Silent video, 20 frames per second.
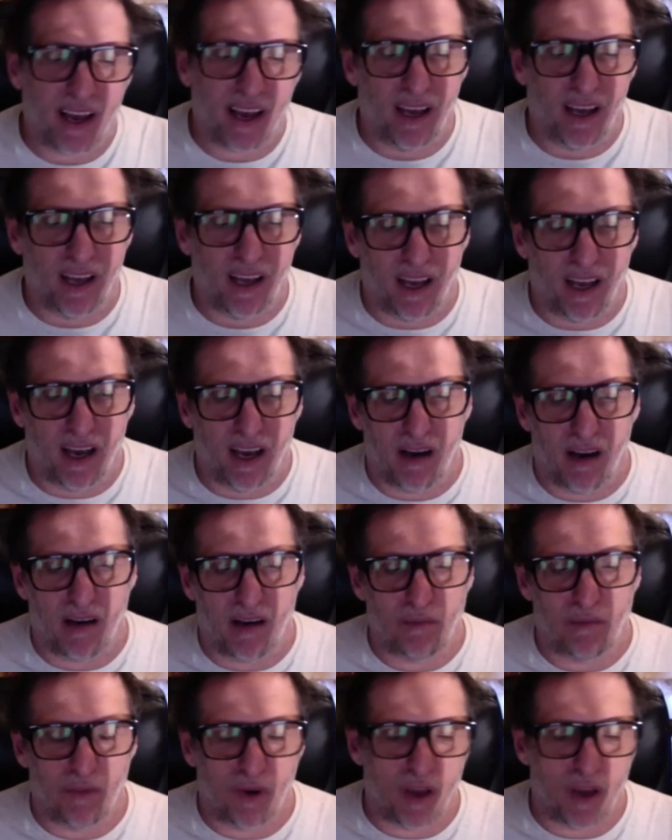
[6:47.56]
I
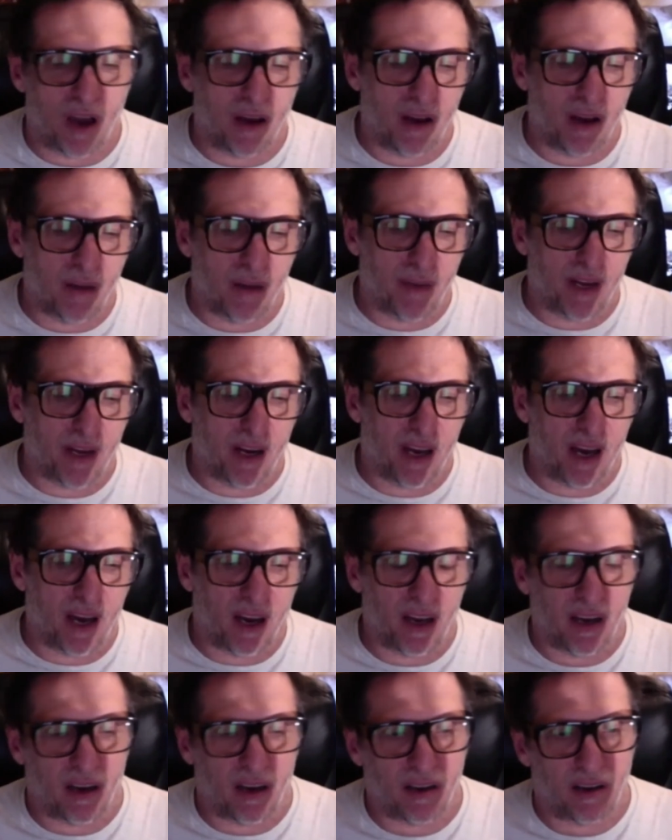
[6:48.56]

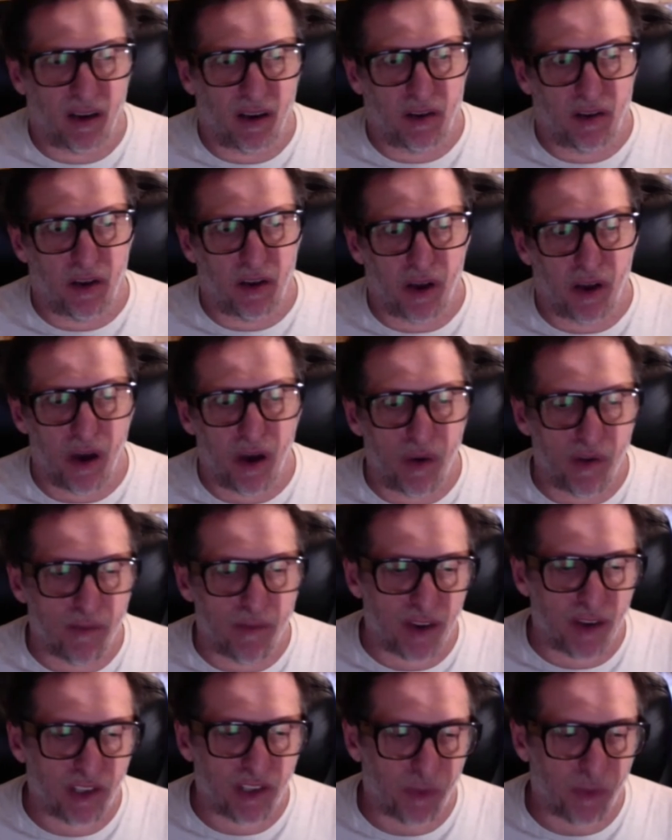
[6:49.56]
concur with
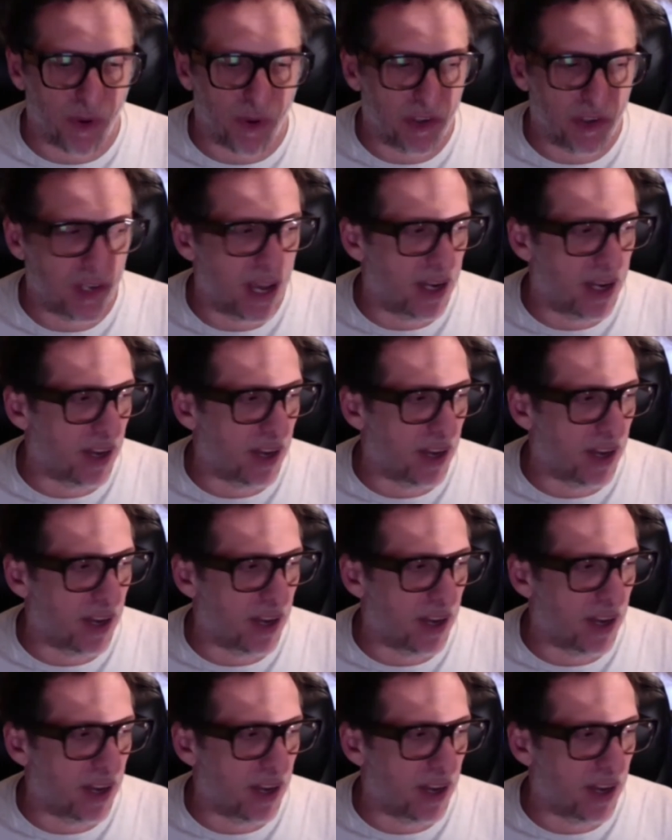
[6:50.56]
most of what you said.